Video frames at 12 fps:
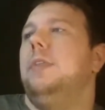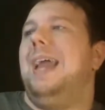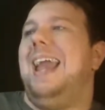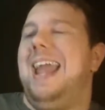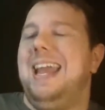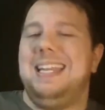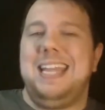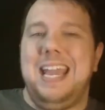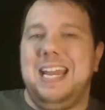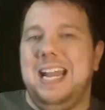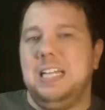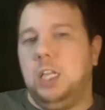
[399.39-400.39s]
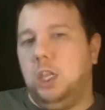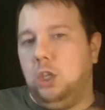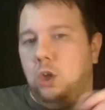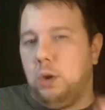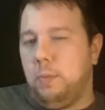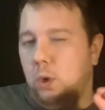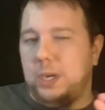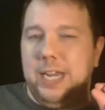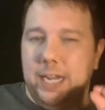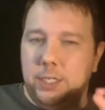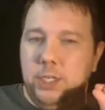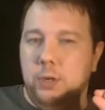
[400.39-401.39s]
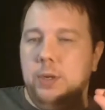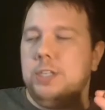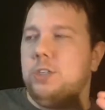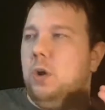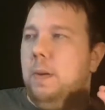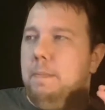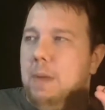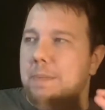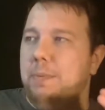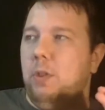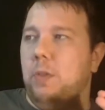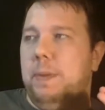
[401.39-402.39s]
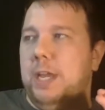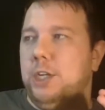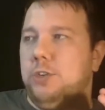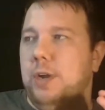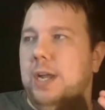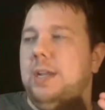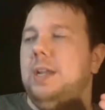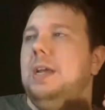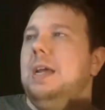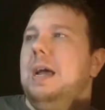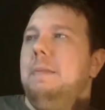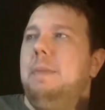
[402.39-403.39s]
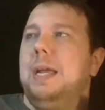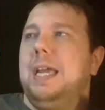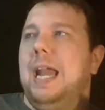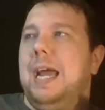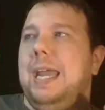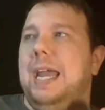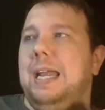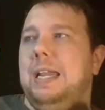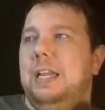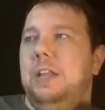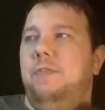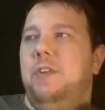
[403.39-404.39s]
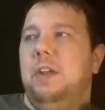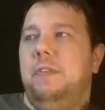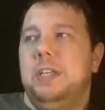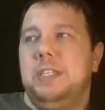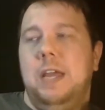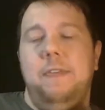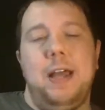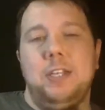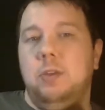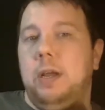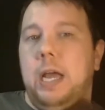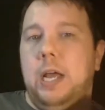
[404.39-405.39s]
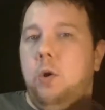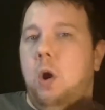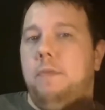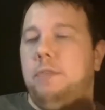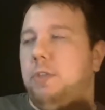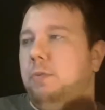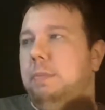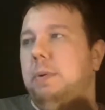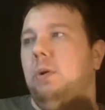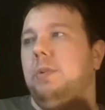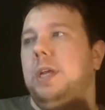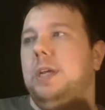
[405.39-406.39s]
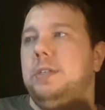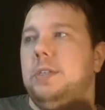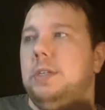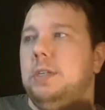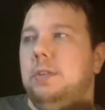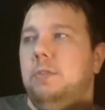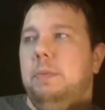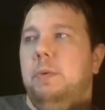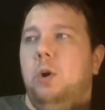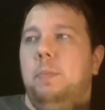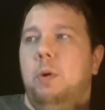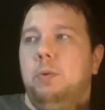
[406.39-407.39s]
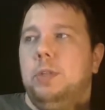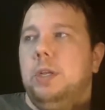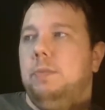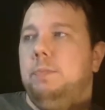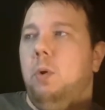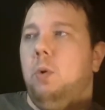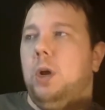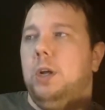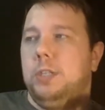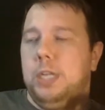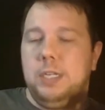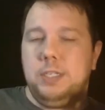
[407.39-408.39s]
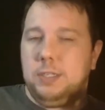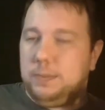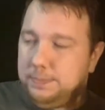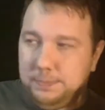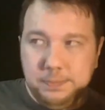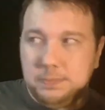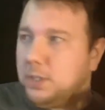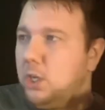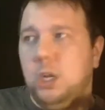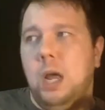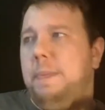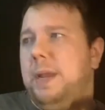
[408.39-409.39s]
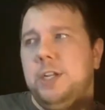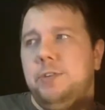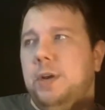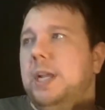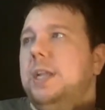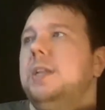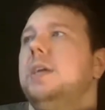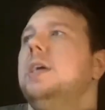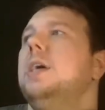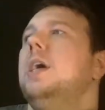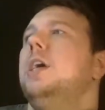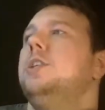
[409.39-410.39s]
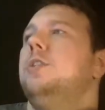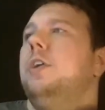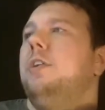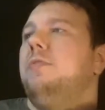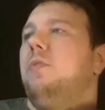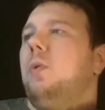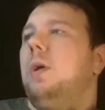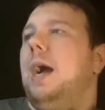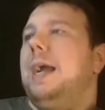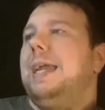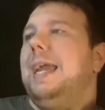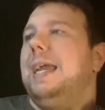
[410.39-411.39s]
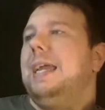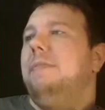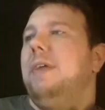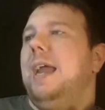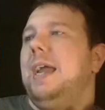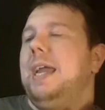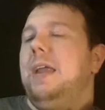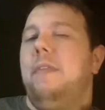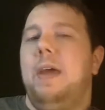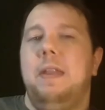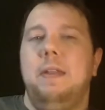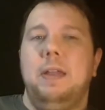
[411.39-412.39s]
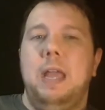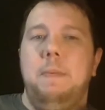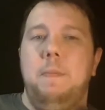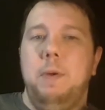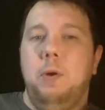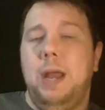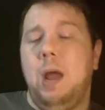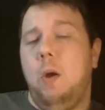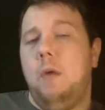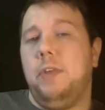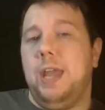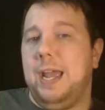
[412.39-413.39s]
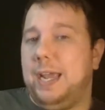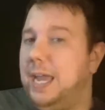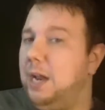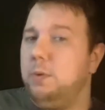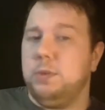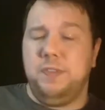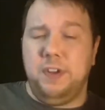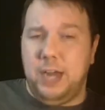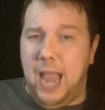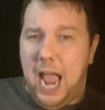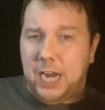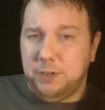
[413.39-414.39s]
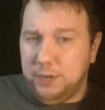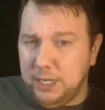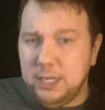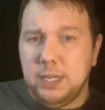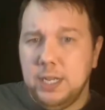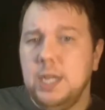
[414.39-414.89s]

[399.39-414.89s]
hand cannon has a little more kick to it, so it might be able to penetrate. But again, I can't definitively say that, so I got to go off the 3-barrel test, 3-barrel pole gun test. Could not penetrate it. So therefore, I can't give the hand cannon that capability. However, the hand cannon was very accurate.